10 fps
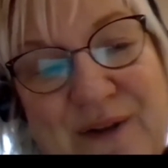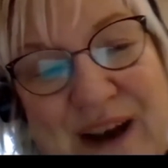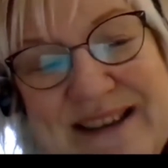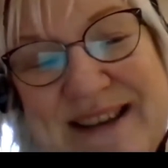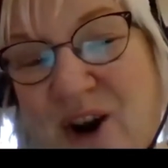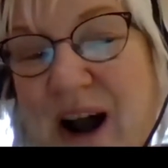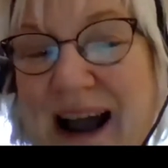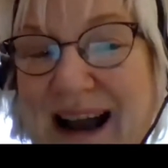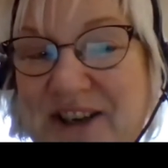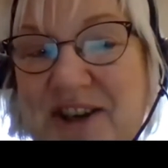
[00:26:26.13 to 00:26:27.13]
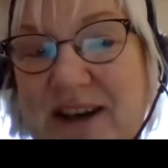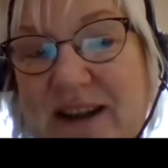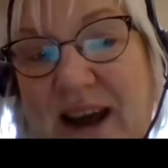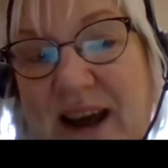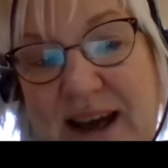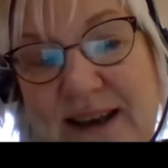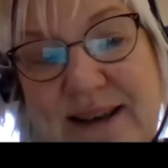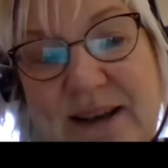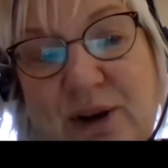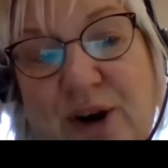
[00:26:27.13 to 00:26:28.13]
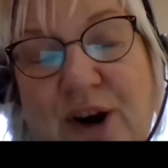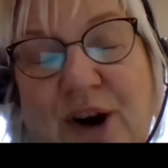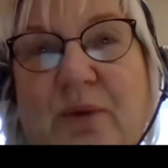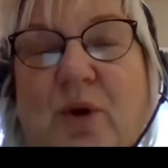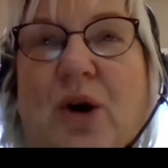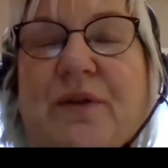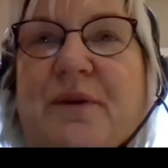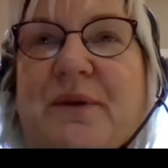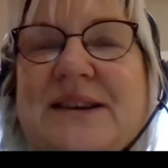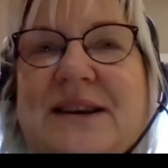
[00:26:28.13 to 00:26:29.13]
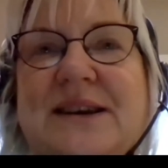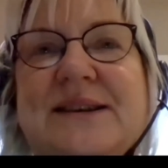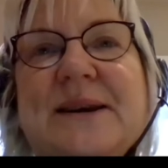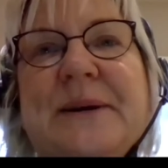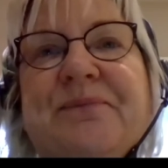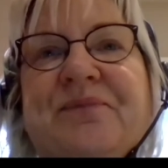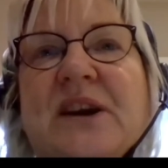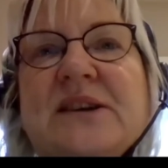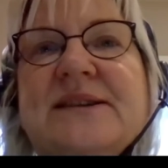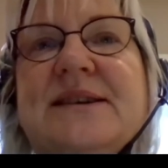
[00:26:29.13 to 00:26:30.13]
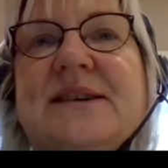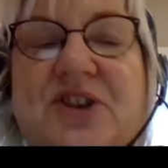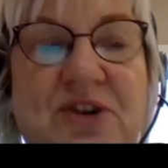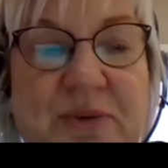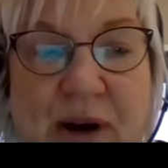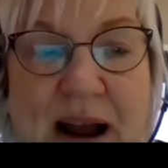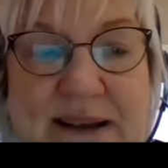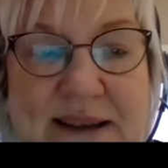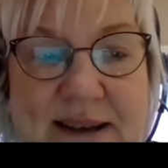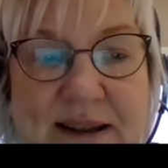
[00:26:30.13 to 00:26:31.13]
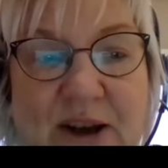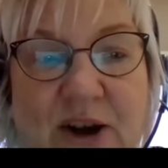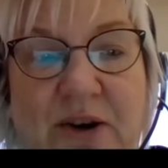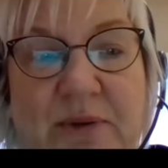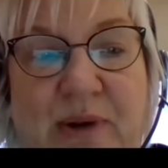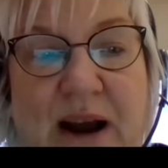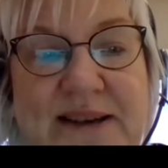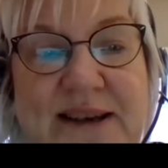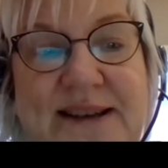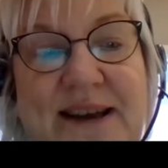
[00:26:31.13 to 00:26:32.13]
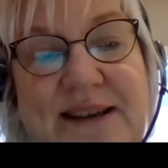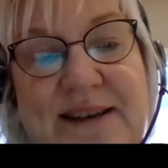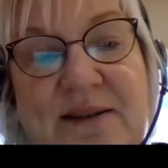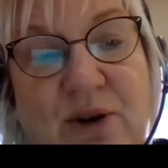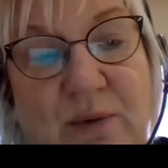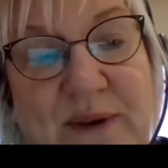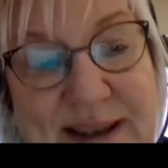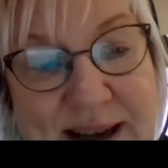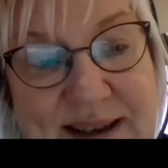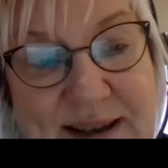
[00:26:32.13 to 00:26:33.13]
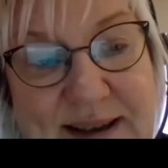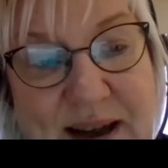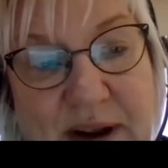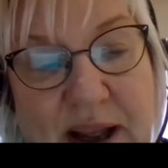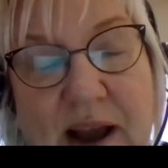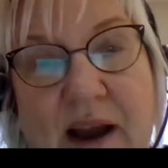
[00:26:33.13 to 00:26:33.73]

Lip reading: That's not actually the case in law, although it is considered good practice in the Code of Practice. It isn't always necessary.